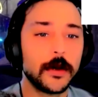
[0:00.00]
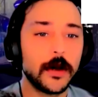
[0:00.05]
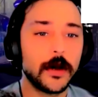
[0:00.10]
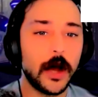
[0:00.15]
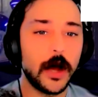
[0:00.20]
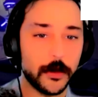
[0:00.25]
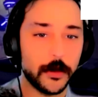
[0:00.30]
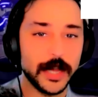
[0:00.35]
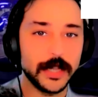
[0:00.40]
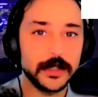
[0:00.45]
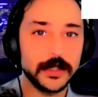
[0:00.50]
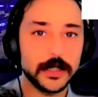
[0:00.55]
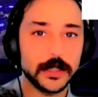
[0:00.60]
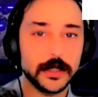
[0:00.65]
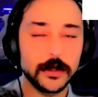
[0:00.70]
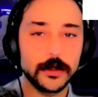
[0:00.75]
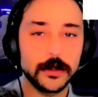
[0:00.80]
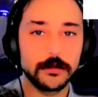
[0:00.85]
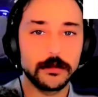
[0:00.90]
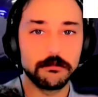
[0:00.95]
Arendt,
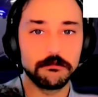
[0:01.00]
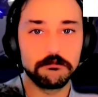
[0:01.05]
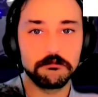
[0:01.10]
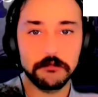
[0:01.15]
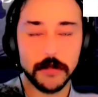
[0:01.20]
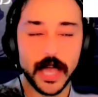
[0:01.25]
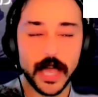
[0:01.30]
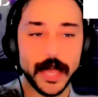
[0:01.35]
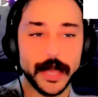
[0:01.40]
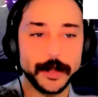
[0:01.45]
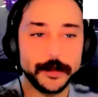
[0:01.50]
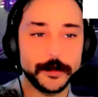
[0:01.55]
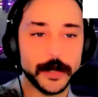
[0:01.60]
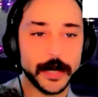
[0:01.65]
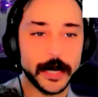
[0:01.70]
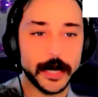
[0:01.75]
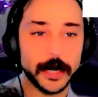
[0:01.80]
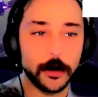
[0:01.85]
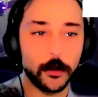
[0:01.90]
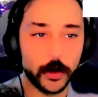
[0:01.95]
and
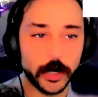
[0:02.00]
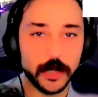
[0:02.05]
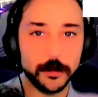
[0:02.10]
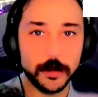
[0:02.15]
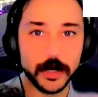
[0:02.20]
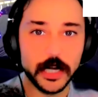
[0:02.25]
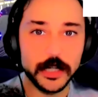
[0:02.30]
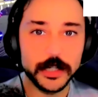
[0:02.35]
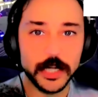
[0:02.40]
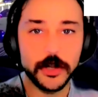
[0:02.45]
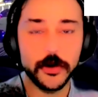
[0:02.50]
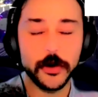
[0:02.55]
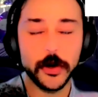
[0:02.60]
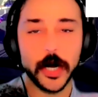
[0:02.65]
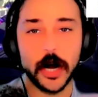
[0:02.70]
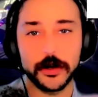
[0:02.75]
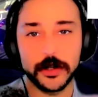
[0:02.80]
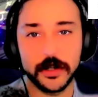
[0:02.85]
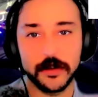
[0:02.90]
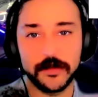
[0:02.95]
we're going to be continuing
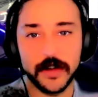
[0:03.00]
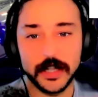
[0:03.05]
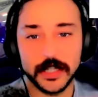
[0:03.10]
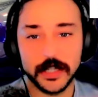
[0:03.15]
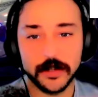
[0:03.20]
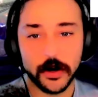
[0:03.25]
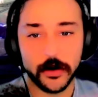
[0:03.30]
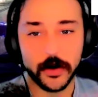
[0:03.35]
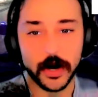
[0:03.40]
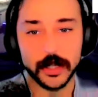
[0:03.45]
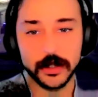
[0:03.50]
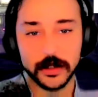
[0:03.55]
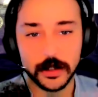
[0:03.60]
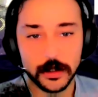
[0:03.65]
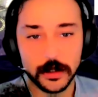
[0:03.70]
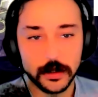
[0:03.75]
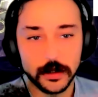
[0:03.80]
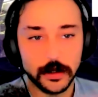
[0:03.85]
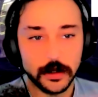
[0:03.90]
our defense of Arendt